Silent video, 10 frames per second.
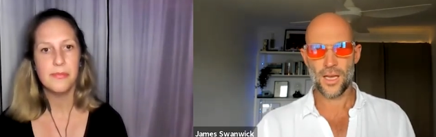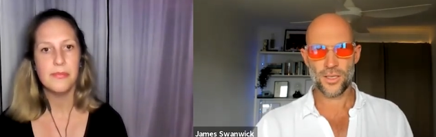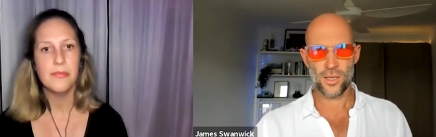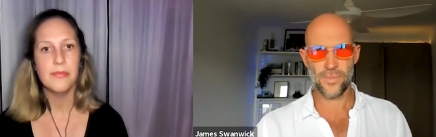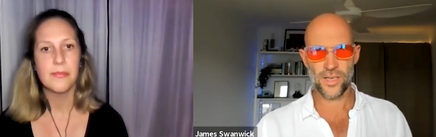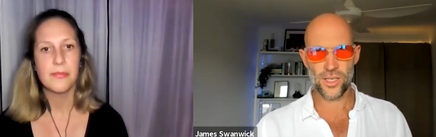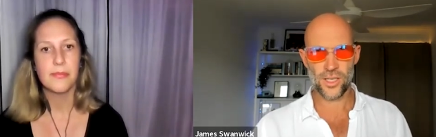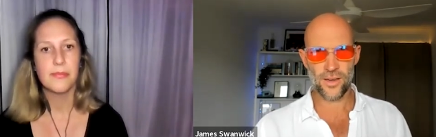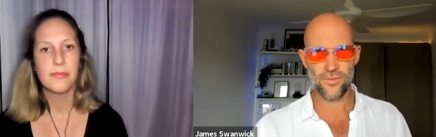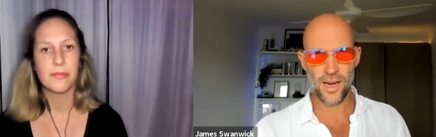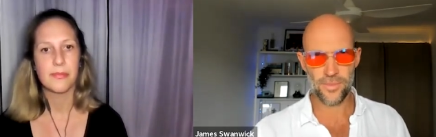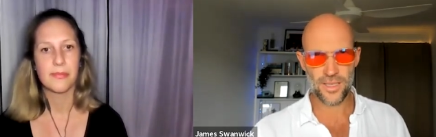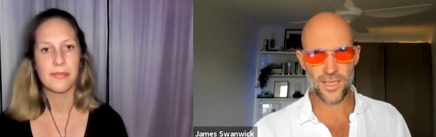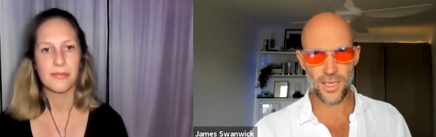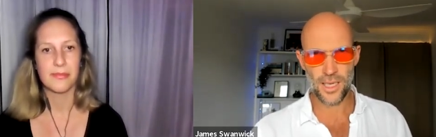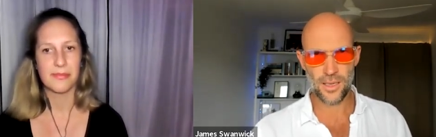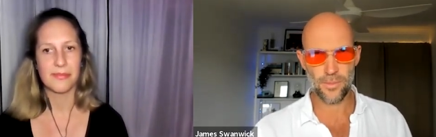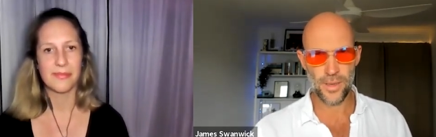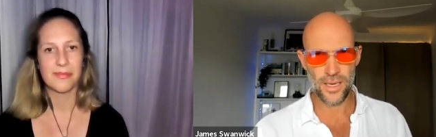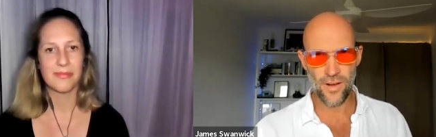Speaker 1: So you mentioned there vitamin C,
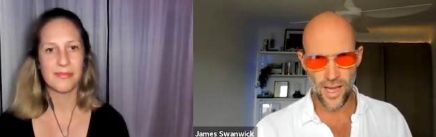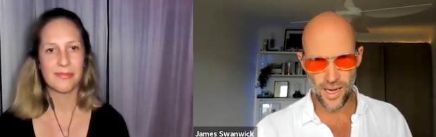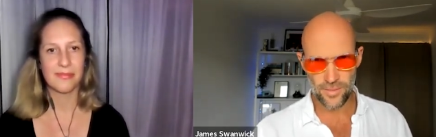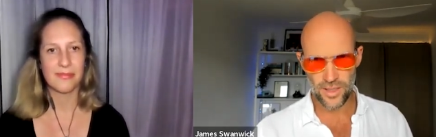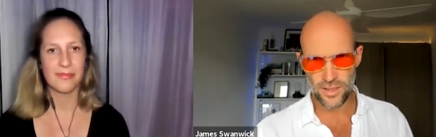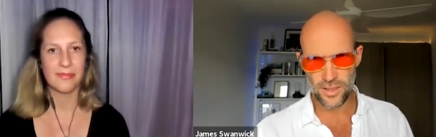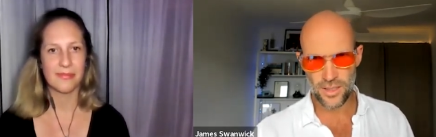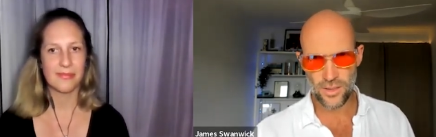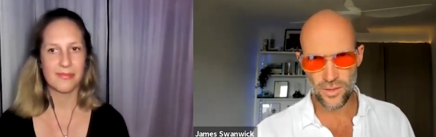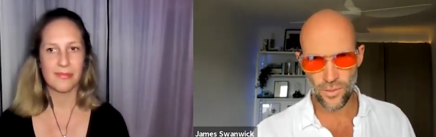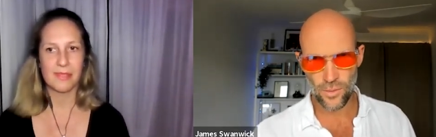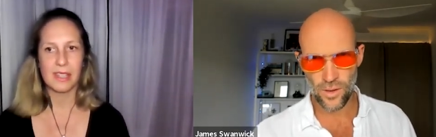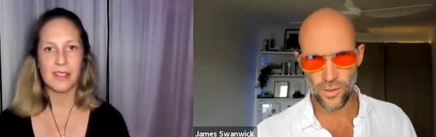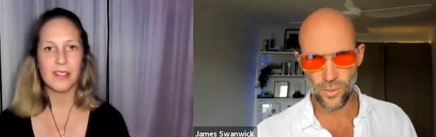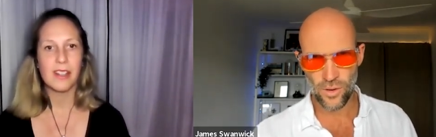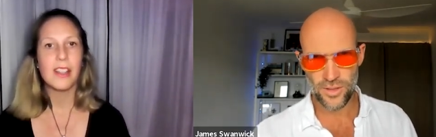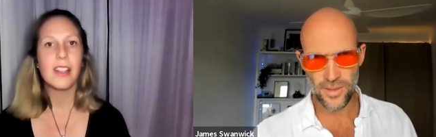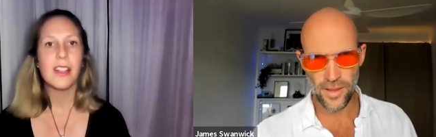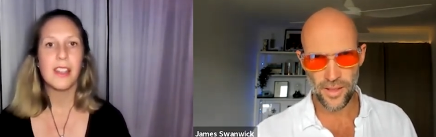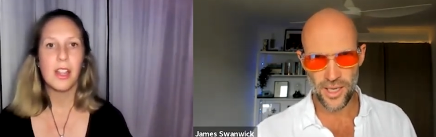B vitamins. What, what are some
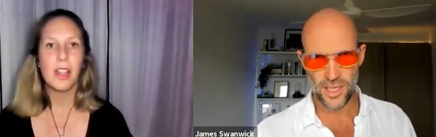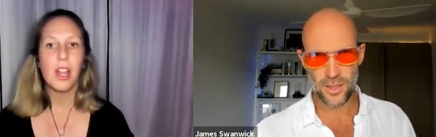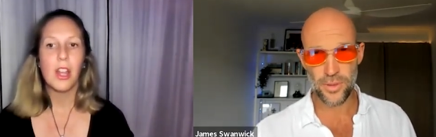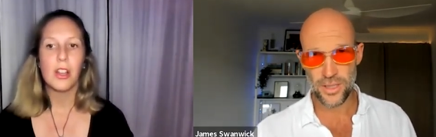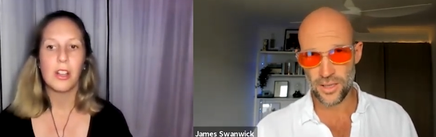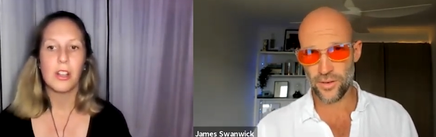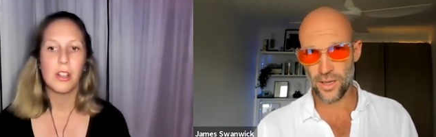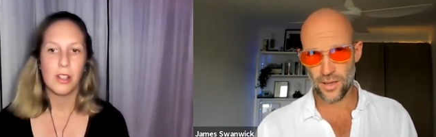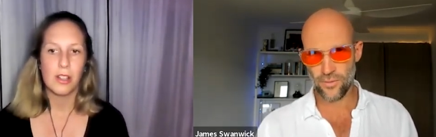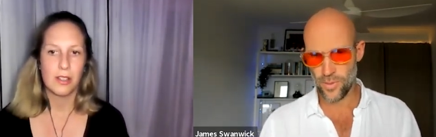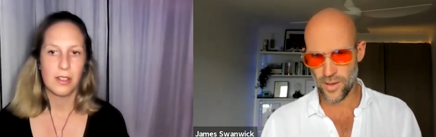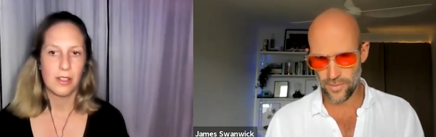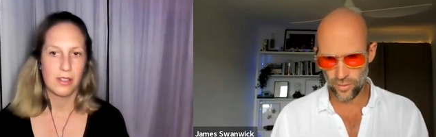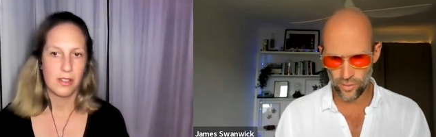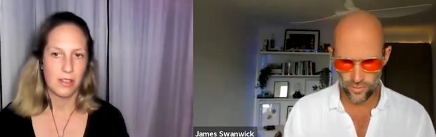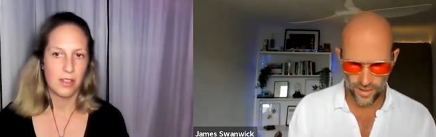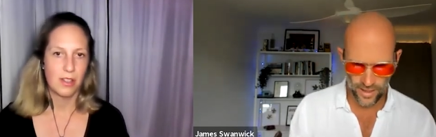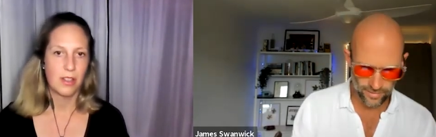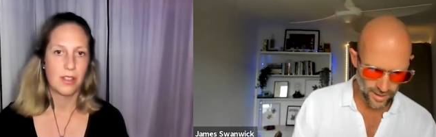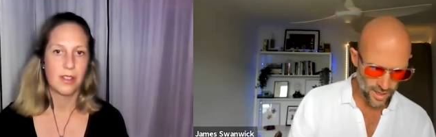other things specifically for people who
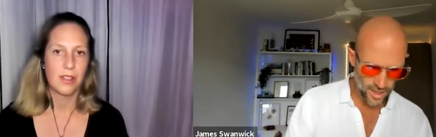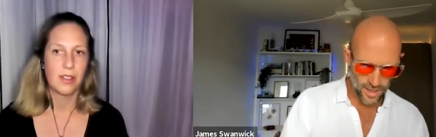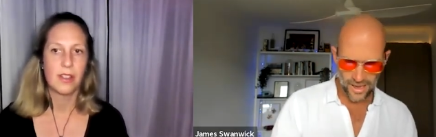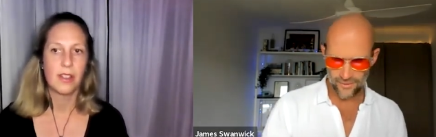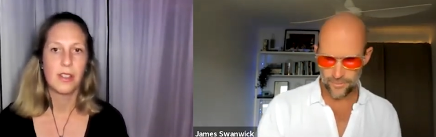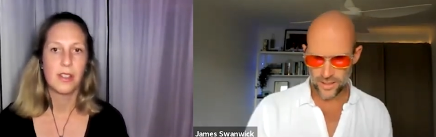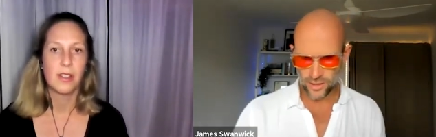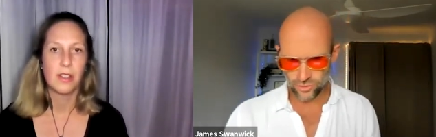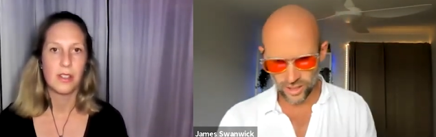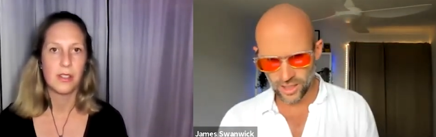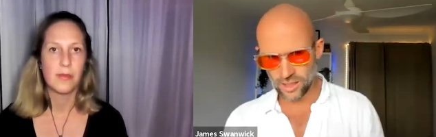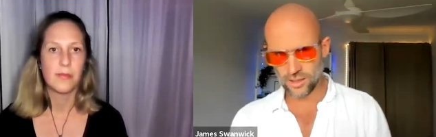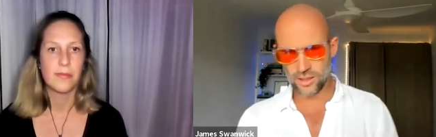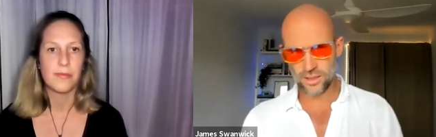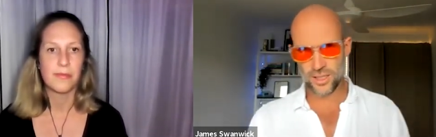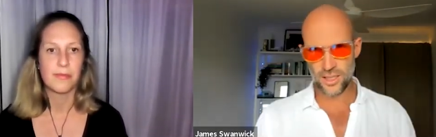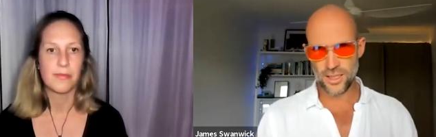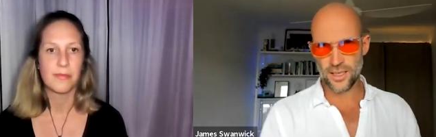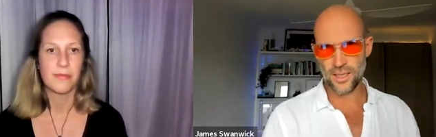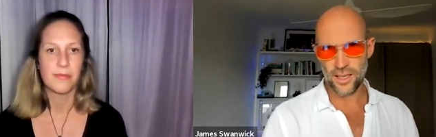maybe have been drinking
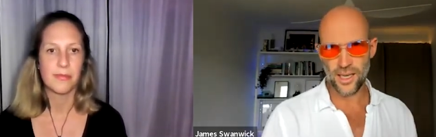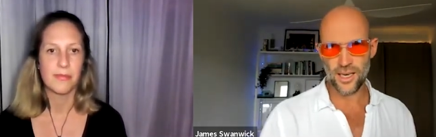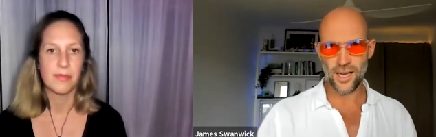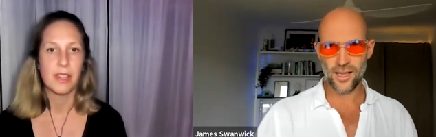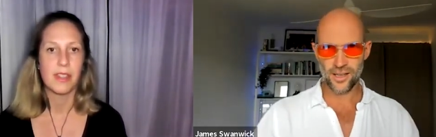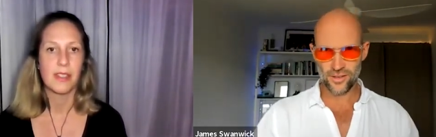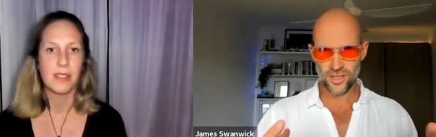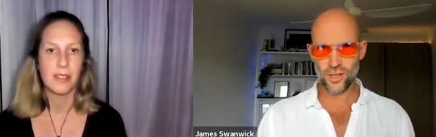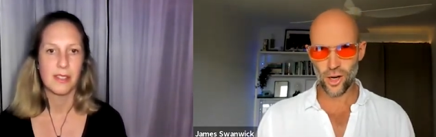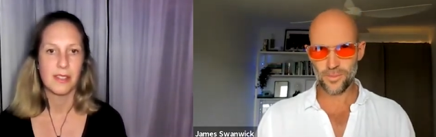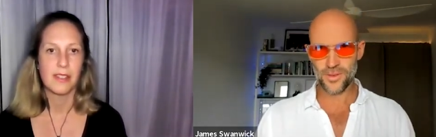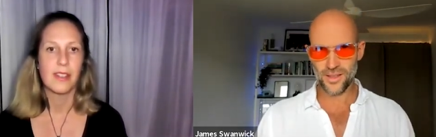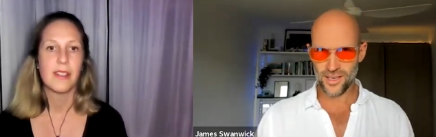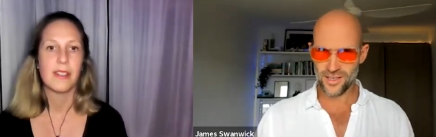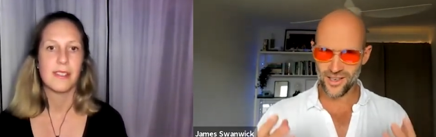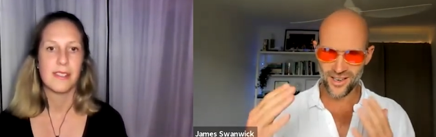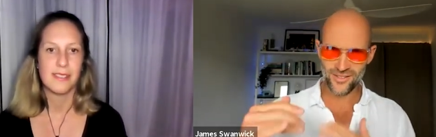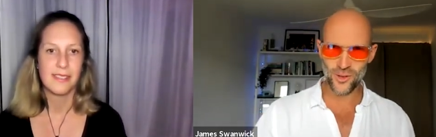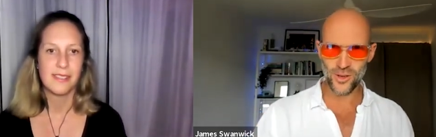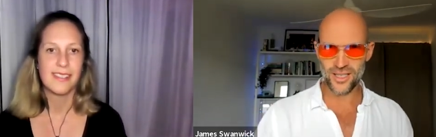consistently and now they've stopped and they're kind of
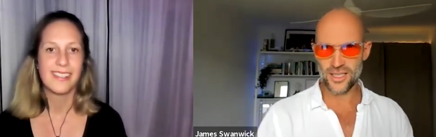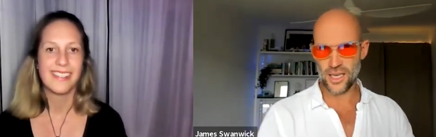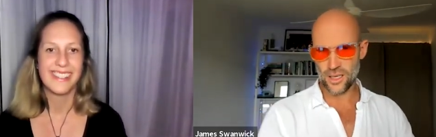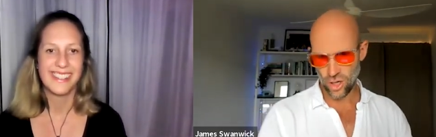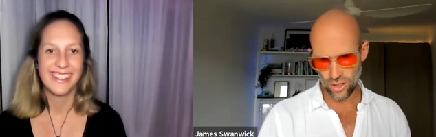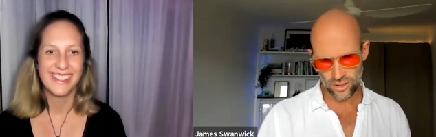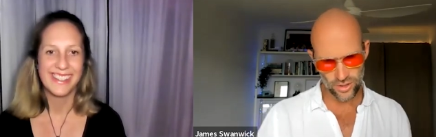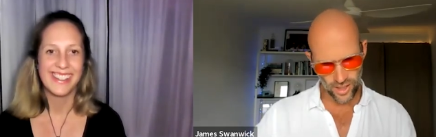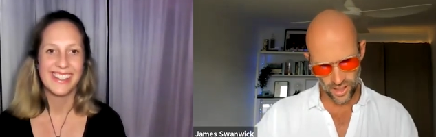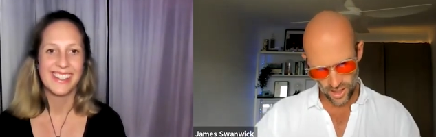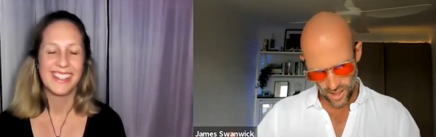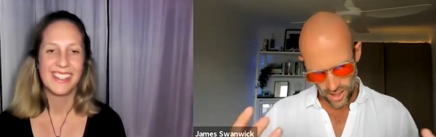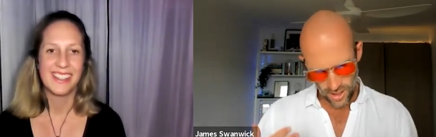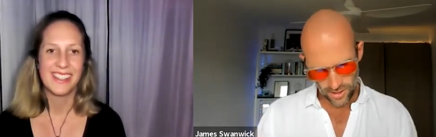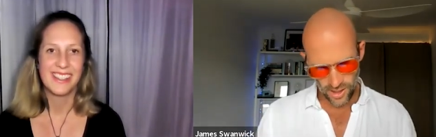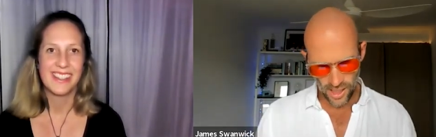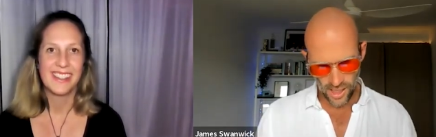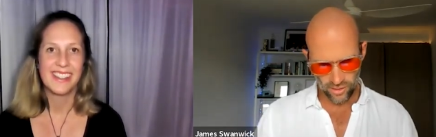doing a detox, so they're They're now